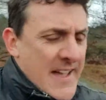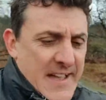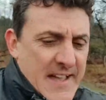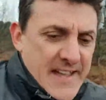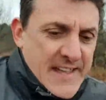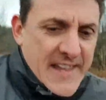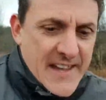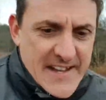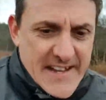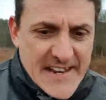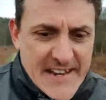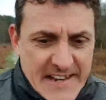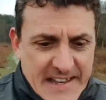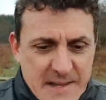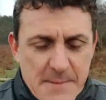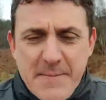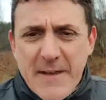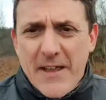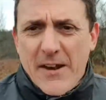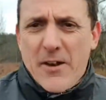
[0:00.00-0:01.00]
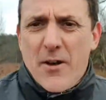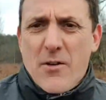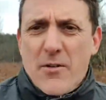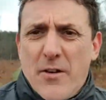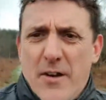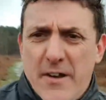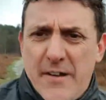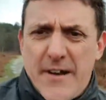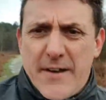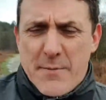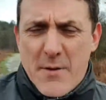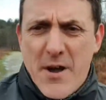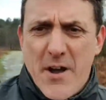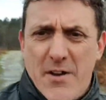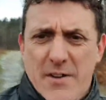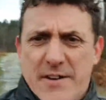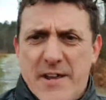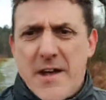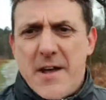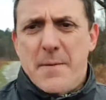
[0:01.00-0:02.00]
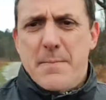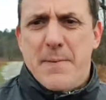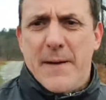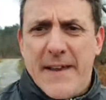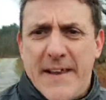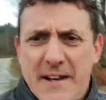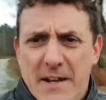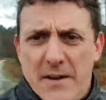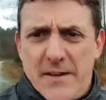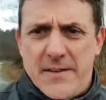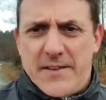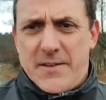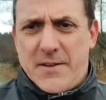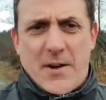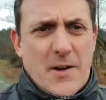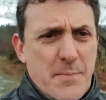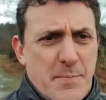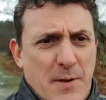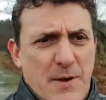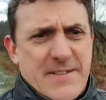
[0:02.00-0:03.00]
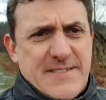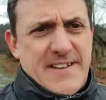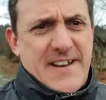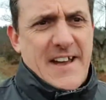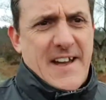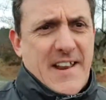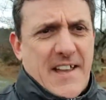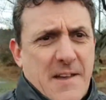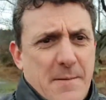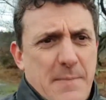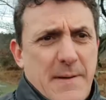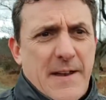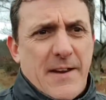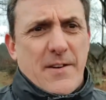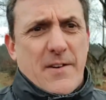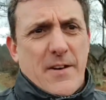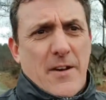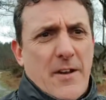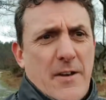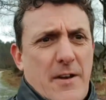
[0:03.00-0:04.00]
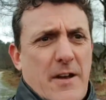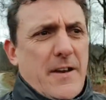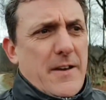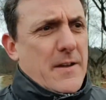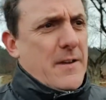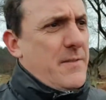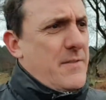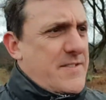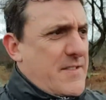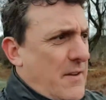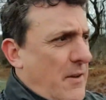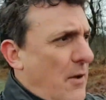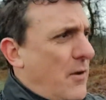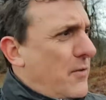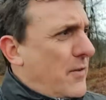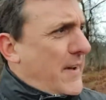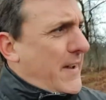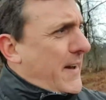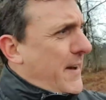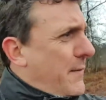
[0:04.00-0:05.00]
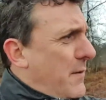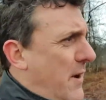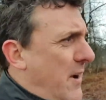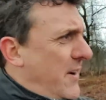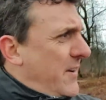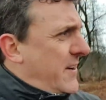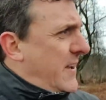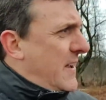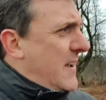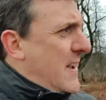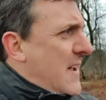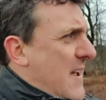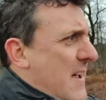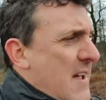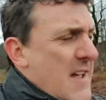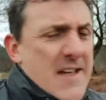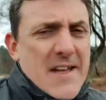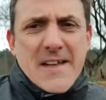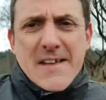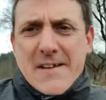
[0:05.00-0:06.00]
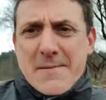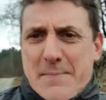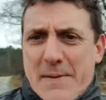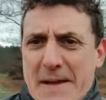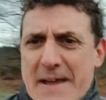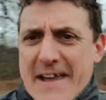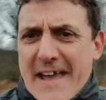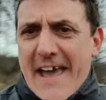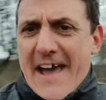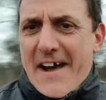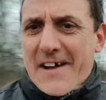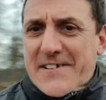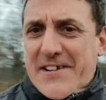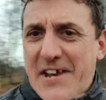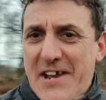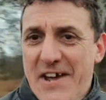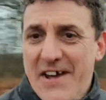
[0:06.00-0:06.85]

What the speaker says: It can be a long, lonely road being the odd person out. It can be it's a long, lonely road being out,